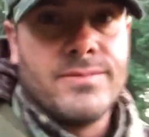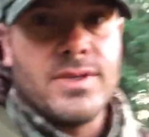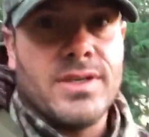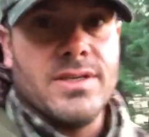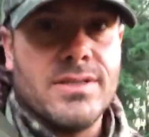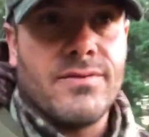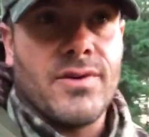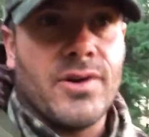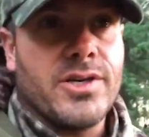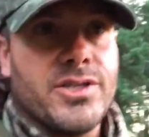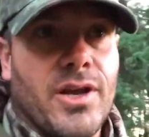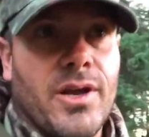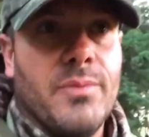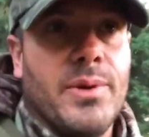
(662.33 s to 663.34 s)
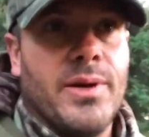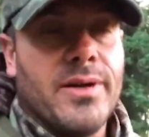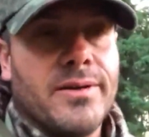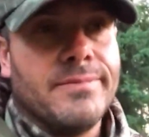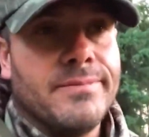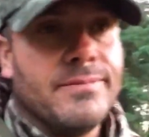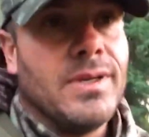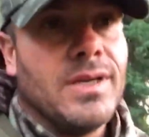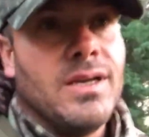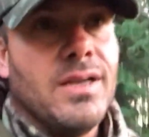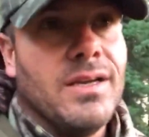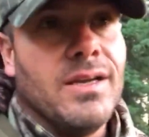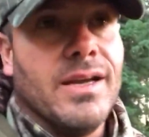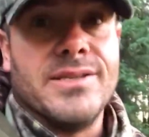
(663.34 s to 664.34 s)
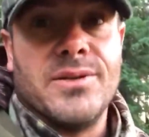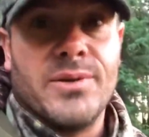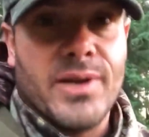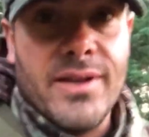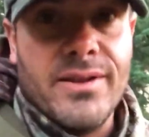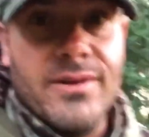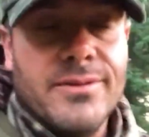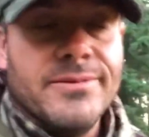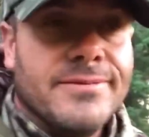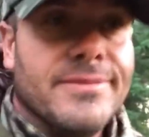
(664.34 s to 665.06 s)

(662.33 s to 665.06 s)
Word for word: because I've already shot a bear. It's okay though.